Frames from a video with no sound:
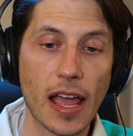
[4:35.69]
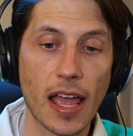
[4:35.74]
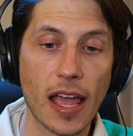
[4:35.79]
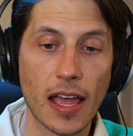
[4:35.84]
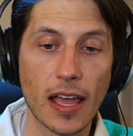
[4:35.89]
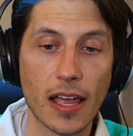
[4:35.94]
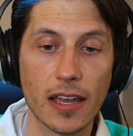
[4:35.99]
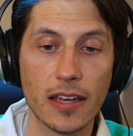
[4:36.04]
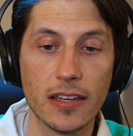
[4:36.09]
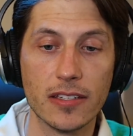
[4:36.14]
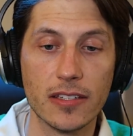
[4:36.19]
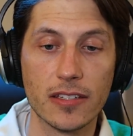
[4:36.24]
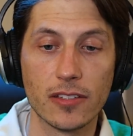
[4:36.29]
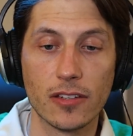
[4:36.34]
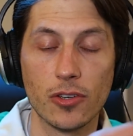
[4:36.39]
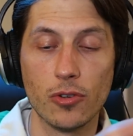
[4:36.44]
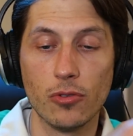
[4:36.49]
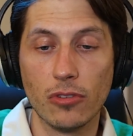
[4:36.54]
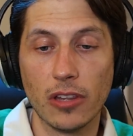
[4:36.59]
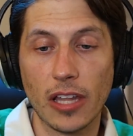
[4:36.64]
and
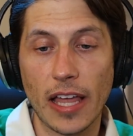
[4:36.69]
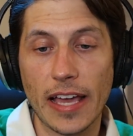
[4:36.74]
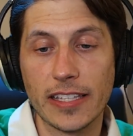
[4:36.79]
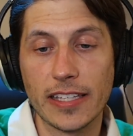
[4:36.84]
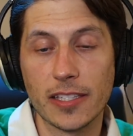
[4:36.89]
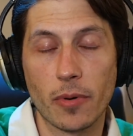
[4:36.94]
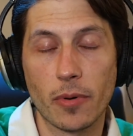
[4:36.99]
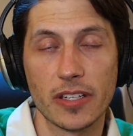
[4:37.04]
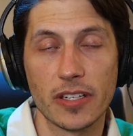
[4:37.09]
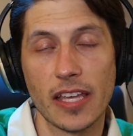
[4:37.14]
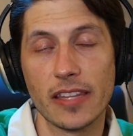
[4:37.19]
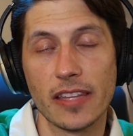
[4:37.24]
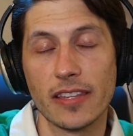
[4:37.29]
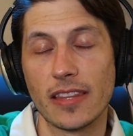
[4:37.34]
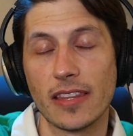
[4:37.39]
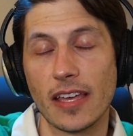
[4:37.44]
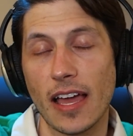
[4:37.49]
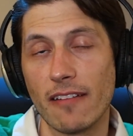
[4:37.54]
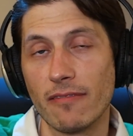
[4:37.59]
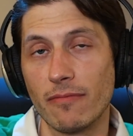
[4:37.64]
who like to pretend
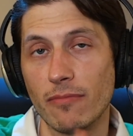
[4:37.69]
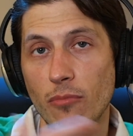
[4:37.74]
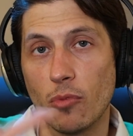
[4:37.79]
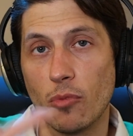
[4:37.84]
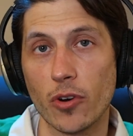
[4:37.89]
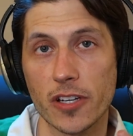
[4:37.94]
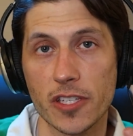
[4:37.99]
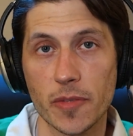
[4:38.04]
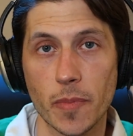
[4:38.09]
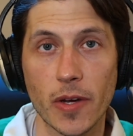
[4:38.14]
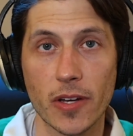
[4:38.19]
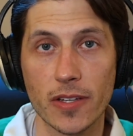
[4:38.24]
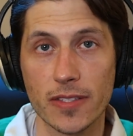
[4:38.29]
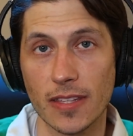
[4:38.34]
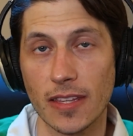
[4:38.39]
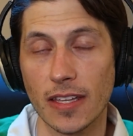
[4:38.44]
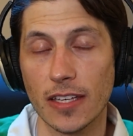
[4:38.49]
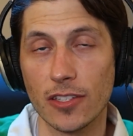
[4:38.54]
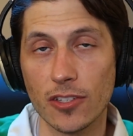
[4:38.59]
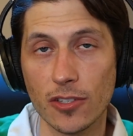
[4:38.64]
that they have more
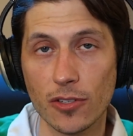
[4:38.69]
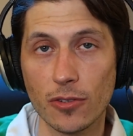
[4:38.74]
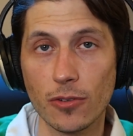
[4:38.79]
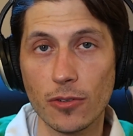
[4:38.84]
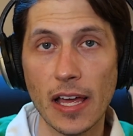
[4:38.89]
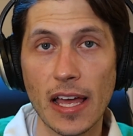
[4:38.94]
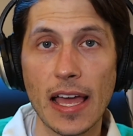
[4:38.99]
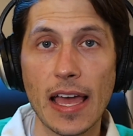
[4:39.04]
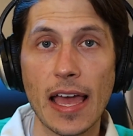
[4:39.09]
experience than they do.